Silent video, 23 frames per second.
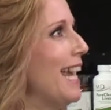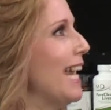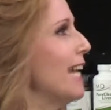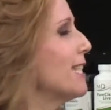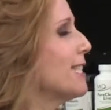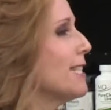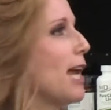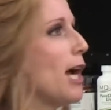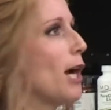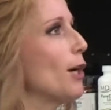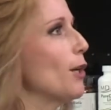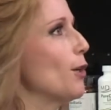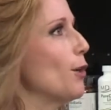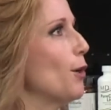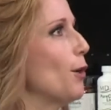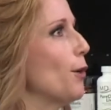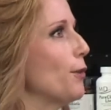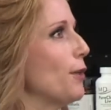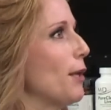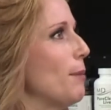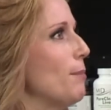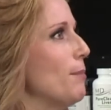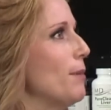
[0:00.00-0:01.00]
Right. It's not going to
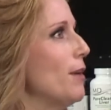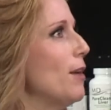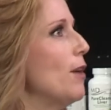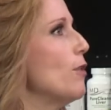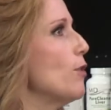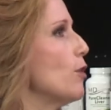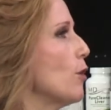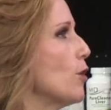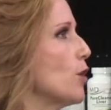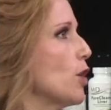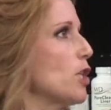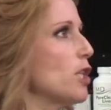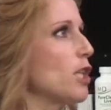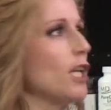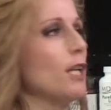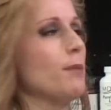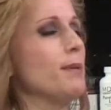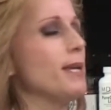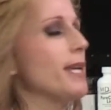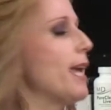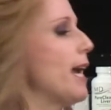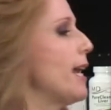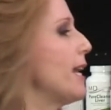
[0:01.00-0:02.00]
hurt them. No overdosing. They're just going
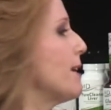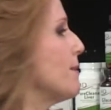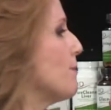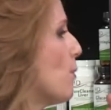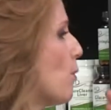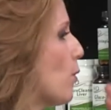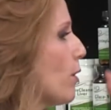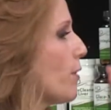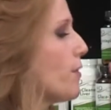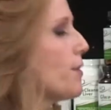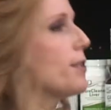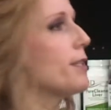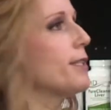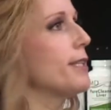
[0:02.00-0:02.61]
to be getting more of the